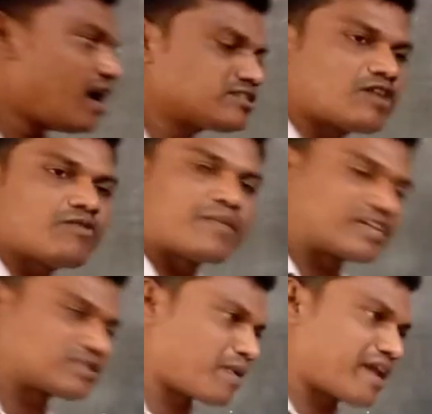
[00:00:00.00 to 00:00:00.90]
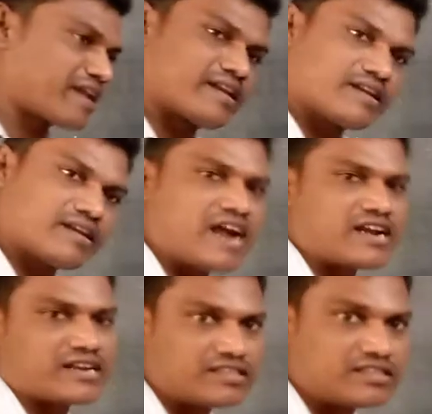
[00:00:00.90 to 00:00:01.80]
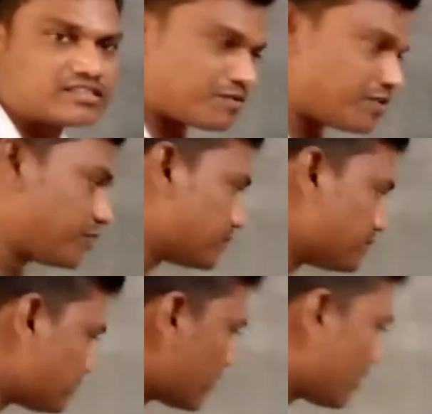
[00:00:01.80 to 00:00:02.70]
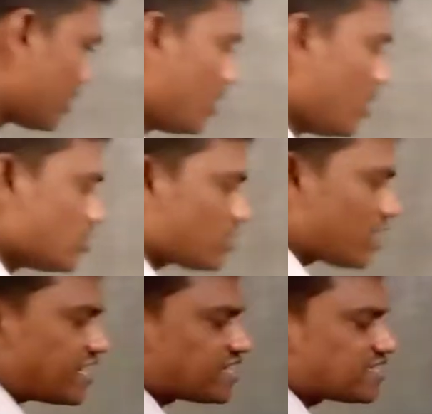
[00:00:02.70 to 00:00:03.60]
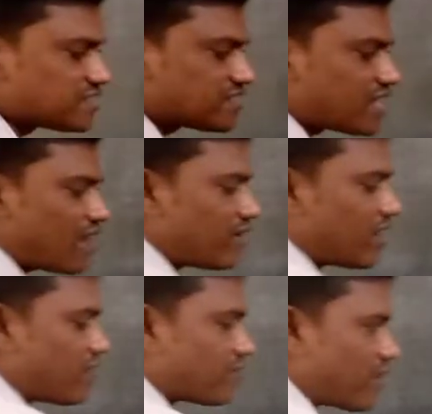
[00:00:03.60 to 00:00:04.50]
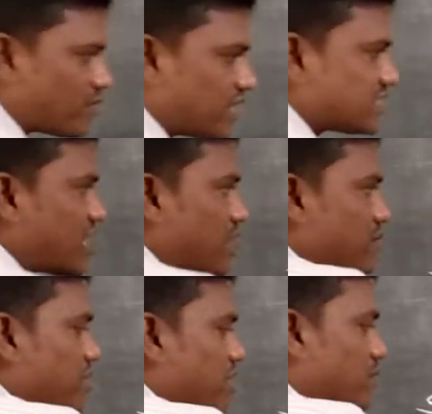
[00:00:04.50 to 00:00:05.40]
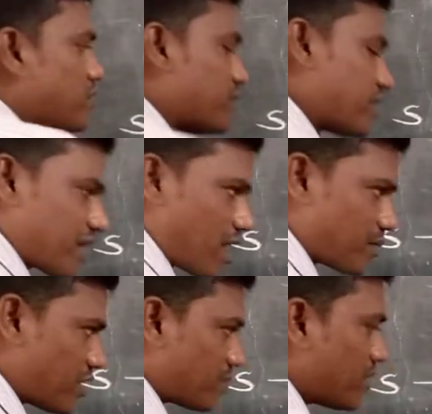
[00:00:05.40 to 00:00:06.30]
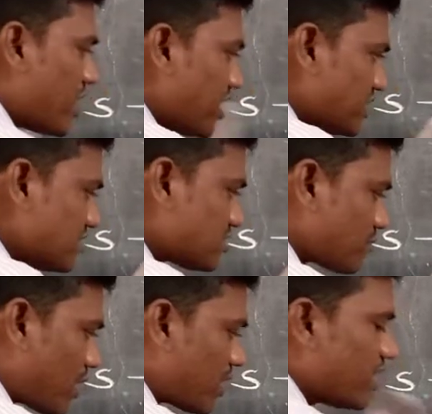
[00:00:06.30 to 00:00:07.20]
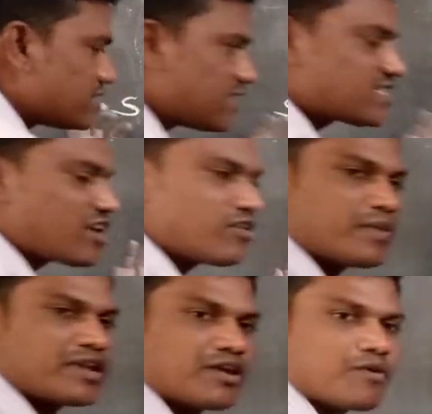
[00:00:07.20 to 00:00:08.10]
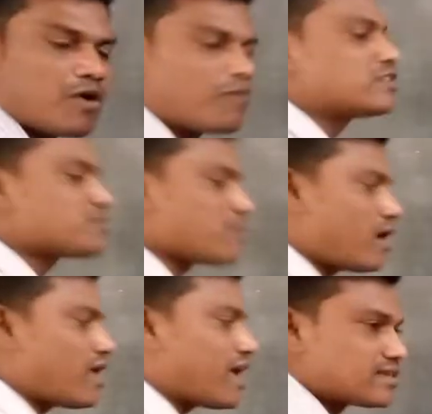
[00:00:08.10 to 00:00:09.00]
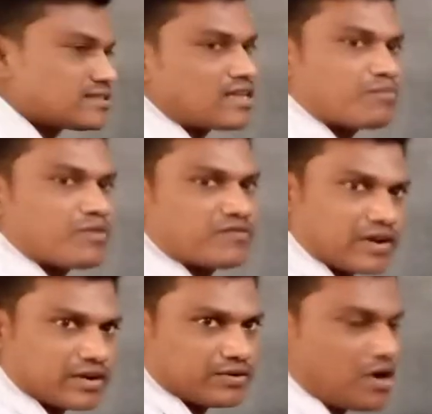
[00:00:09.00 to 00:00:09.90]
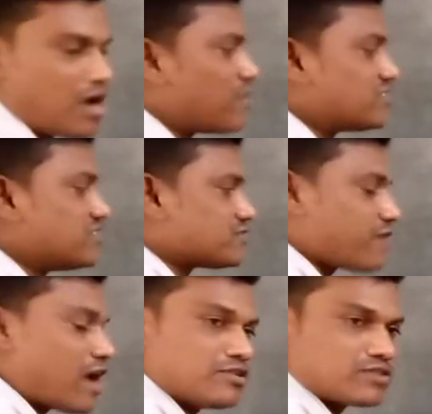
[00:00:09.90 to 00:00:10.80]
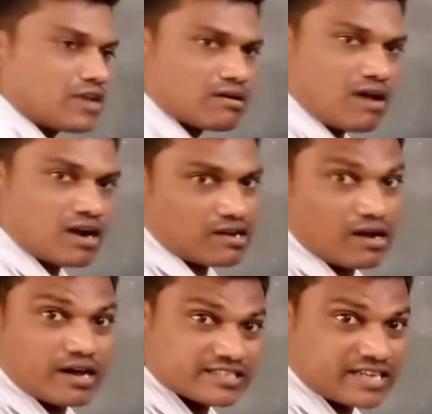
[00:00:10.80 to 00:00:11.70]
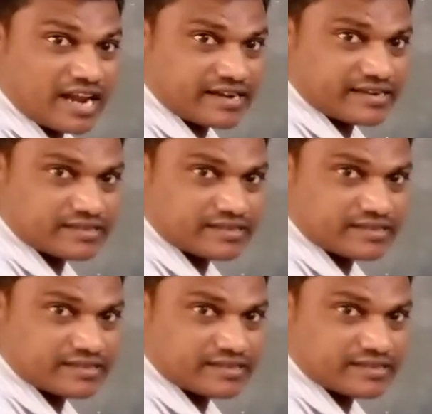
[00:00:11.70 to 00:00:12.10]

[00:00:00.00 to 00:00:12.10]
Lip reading: Also I will explain later in this video. So light is the travel from denser medium to rarer medium. In this one, just I will give one small example for you, but these values are not constant